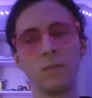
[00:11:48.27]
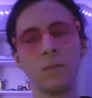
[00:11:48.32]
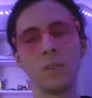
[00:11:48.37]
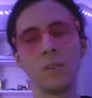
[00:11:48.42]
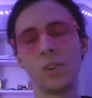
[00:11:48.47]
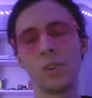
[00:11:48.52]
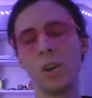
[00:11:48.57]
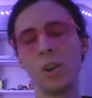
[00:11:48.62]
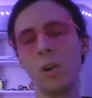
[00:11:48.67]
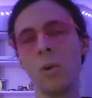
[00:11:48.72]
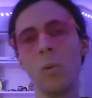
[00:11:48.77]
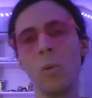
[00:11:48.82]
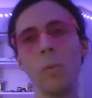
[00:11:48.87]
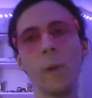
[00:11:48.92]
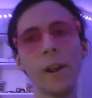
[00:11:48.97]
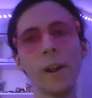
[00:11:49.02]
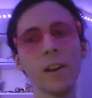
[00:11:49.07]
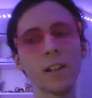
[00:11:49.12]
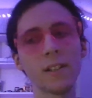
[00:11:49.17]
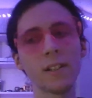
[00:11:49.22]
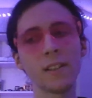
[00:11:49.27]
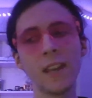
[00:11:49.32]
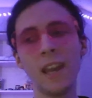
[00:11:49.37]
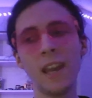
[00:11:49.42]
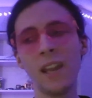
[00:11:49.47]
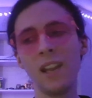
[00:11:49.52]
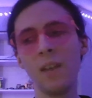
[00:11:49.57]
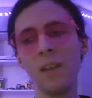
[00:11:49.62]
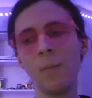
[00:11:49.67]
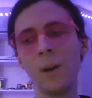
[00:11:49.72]
So, where is
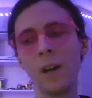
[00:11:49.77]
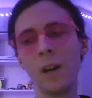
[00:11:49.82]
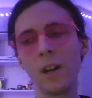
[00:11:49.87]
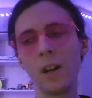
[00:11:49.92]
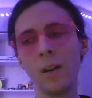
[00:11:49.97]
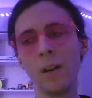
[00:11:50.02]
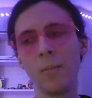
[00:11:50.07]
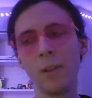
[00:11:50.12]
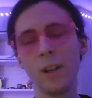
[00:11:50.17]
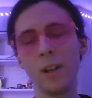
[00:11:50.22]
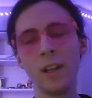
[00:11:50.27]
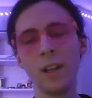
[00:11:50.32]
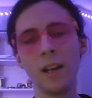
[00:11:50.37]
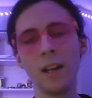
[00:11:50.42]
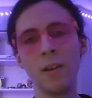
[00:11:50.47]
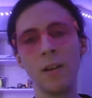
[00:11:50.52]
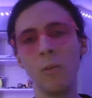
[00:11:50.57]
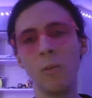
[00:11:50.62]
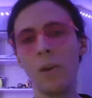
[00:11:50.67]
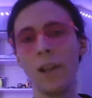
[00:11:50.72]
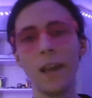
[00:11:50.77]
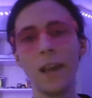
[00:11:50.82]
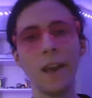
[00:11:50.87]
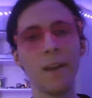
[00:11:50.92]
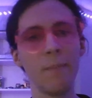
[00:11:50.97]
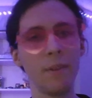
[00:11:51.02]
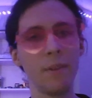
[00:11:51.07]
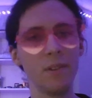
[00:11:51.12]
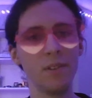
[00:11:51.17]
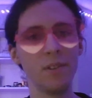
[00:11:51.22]
Candy Montgomery now? What
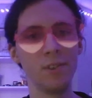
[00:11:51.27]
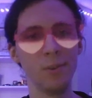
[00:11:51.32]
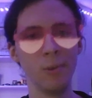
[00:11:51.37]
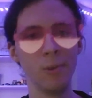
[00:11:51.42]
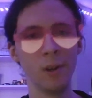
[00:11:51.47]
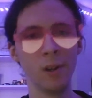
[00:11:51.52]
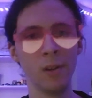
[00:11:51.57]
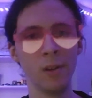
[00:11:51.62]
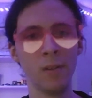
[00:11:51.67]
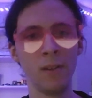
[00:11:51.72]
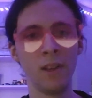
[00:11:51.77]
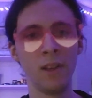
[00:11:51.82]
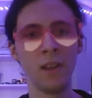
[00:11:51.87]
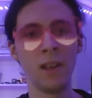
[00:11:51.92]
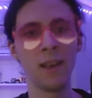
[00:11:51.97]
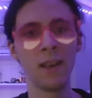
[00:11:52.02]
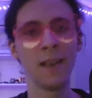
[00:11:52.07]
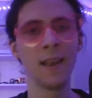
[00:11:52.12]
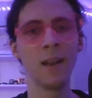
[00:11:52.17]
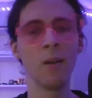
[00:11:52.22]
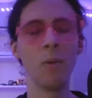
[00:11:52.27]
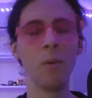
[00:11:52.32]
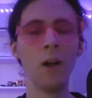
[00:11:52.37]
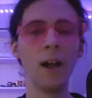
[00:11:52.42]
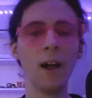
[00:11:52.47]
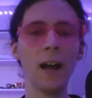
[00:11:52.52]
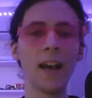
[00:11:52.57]
happened to her? Well,